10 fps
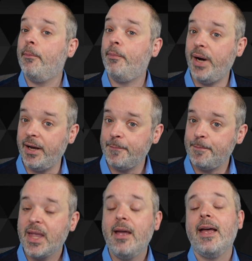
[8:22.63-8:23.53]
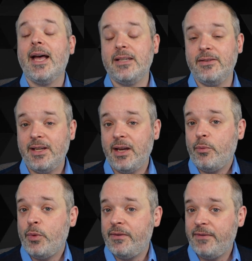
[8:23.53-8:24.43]
But as I said,
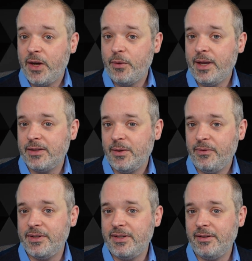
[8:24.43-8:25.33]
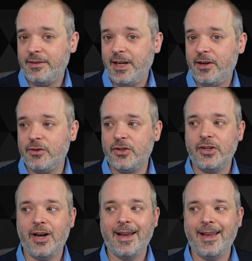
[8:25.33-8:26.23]
we found that some facilitators